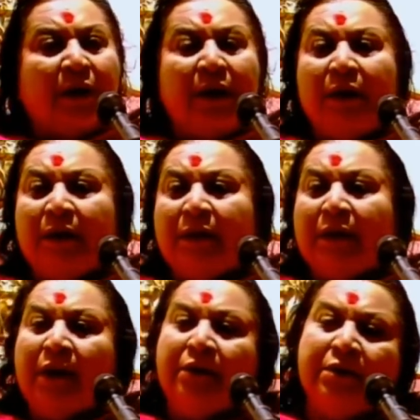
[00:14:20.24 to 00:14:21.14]
I like
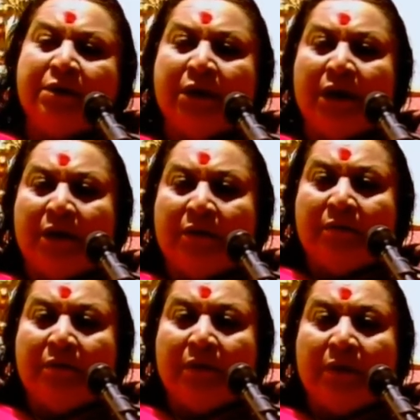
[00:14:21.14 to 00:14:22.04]
that, I just cry.
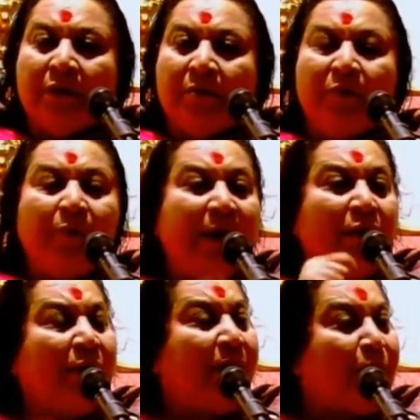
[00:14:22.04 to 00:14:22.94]
But why
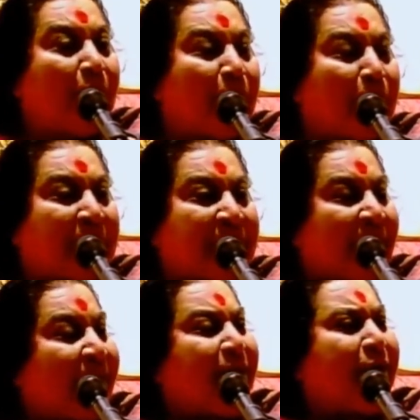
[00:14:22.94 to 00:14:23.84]
not develop a
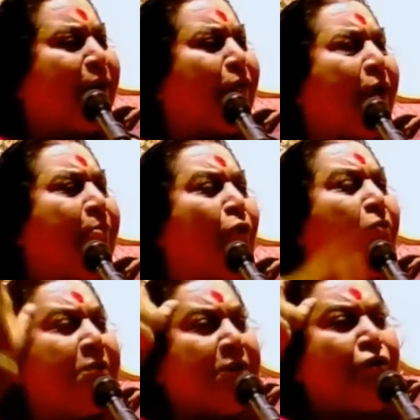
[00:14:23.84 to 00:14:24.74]
personality that I am
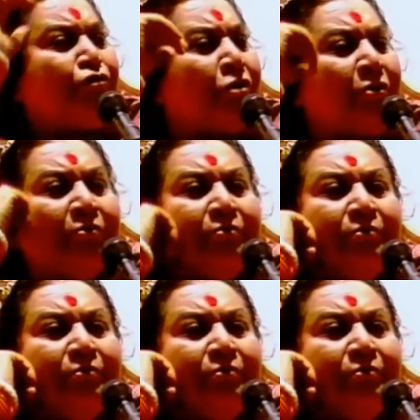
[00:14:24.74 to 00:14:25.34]
always in joy?